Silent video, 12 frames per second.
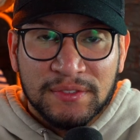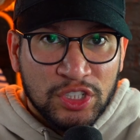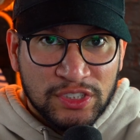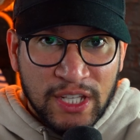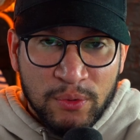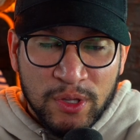
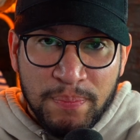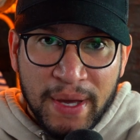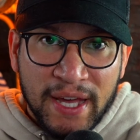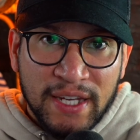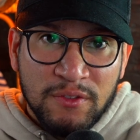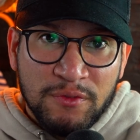Just like with
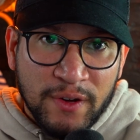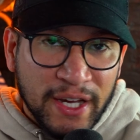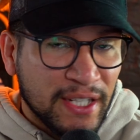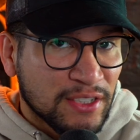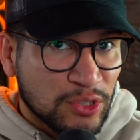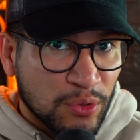Paddy
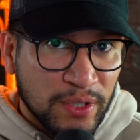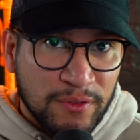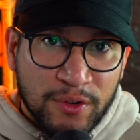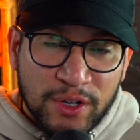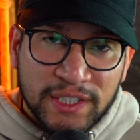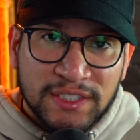fighting Tony
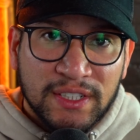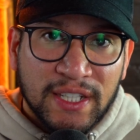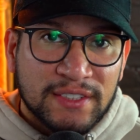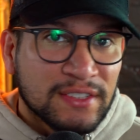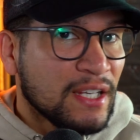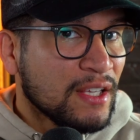Ferguson next.